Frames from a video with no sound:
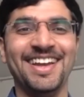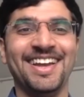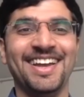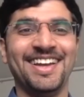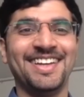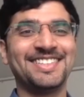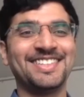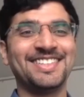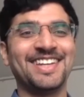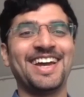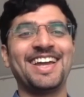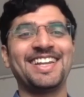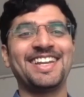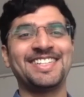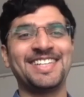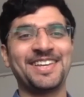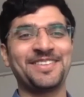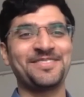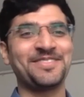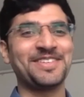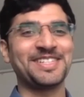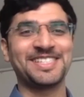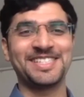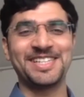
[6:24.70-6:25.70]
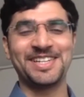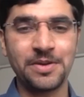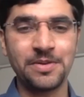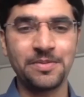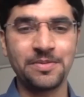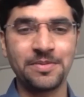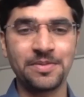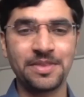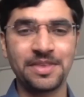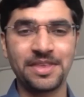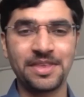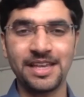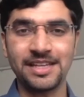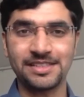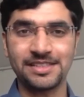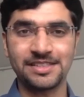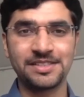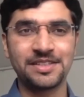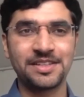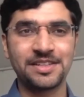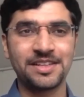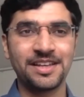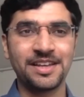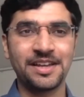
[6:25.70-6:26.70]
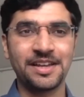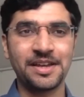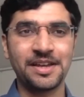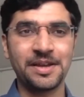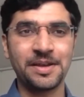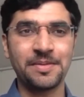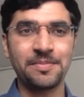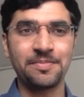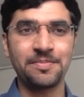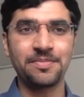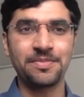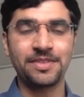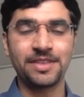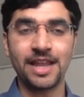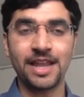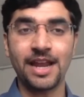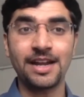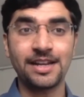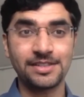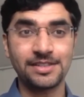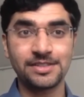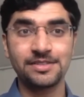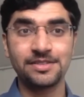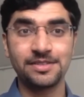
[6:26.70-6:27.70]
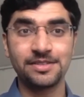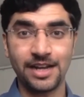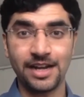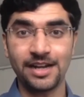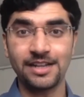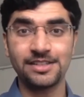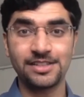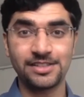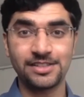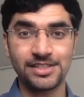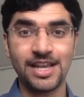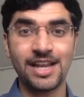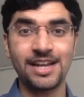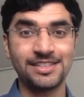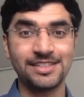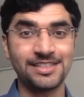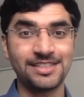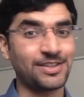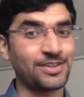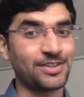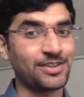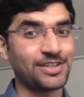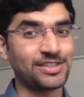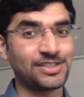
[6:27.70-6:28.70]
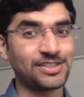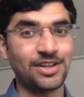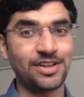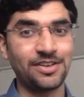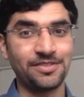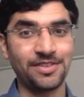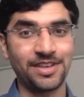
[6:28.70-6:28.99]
I take that statement. Yes, that is a challenge that you are solving.